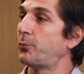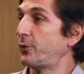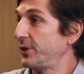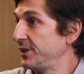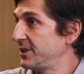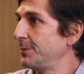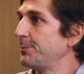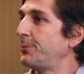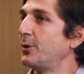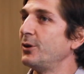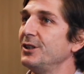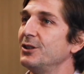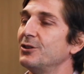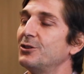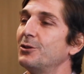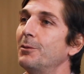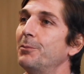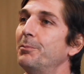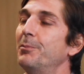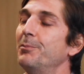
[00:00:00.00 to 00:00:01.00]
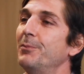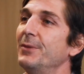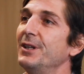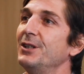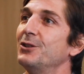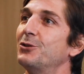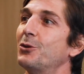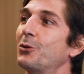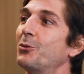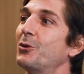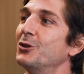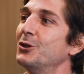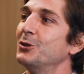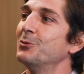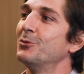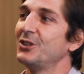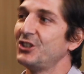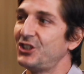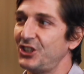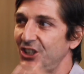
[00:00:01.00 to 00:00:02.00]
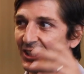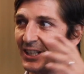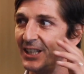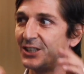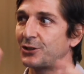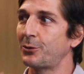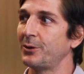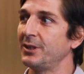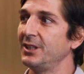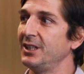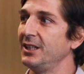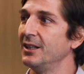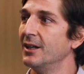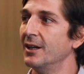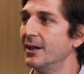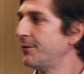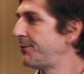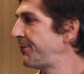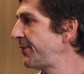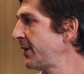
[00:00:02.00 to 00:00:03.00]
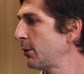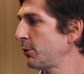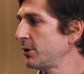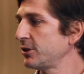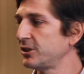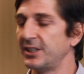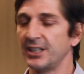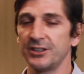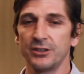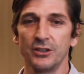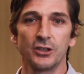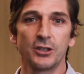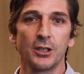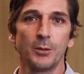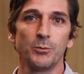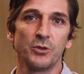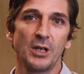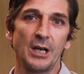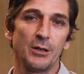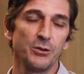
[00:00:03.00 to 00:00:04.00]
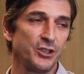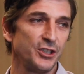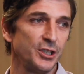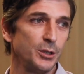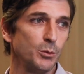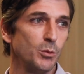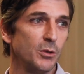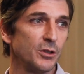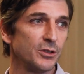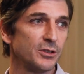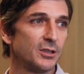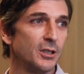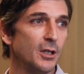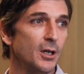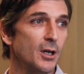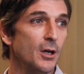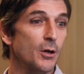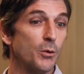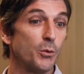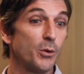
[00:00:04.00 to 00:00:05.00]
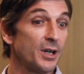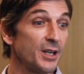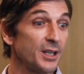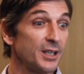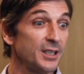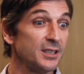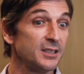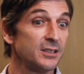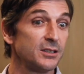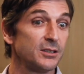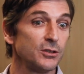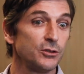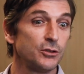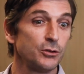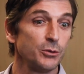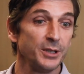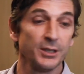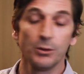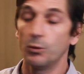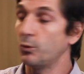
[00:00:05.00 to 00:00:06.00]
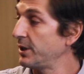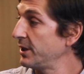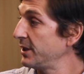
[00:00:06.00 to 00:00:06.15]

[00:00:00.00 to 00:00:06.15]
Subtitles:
For example, in the room when she gets ready, flowers doesn't come how she wants. Where is the drink?